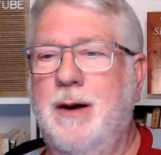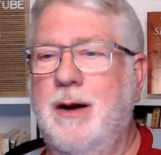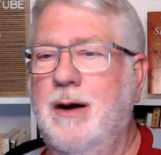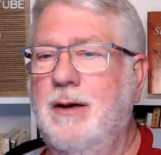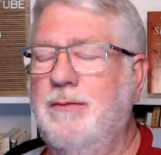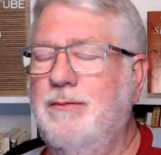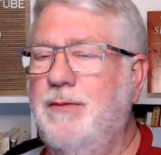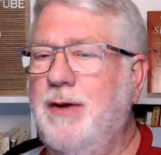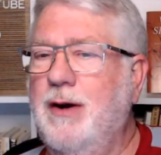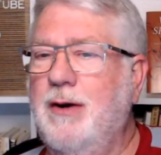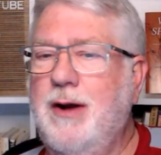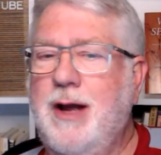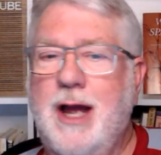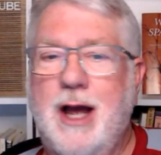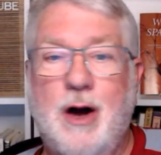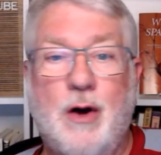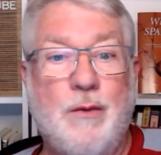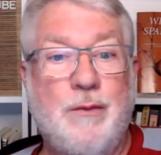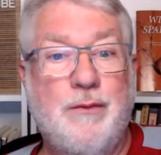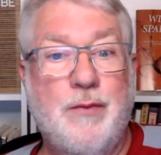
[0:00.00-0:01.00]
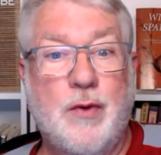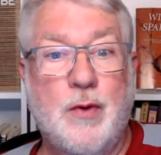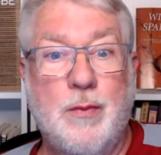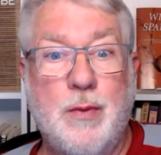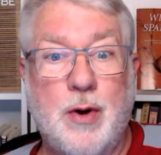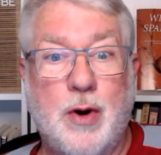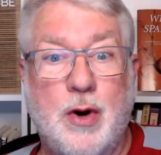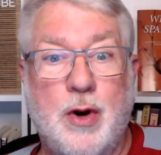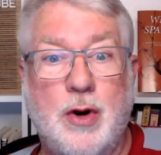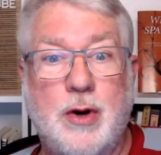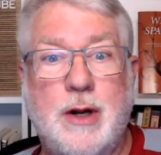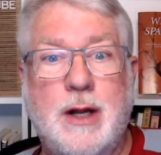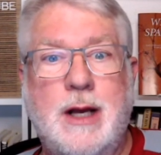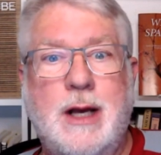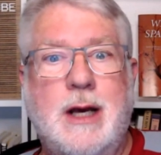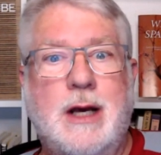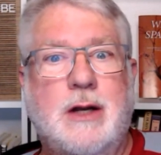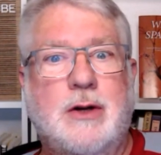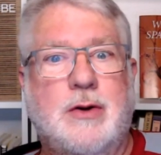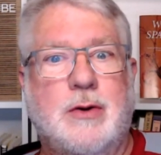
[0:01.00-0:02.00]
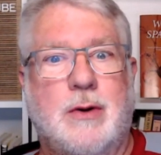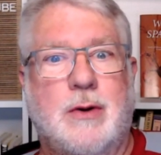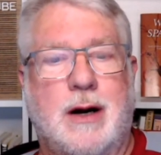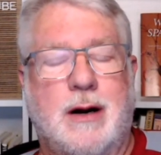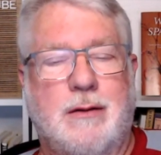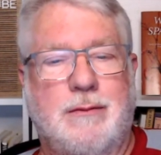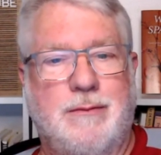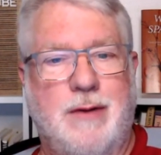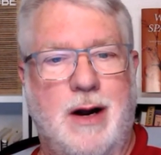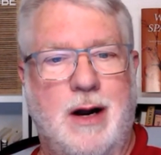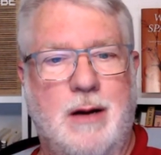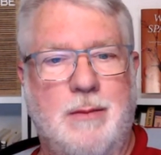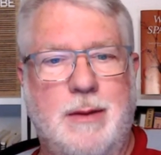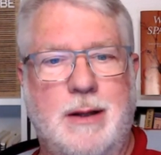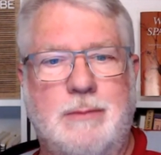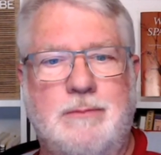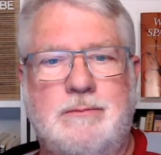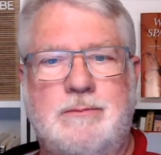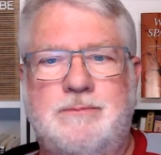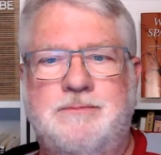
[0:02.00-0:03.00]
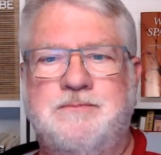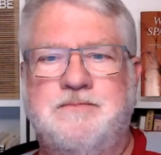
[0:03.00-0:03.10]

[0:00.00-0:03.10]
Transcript: a very helpful bird to our environment.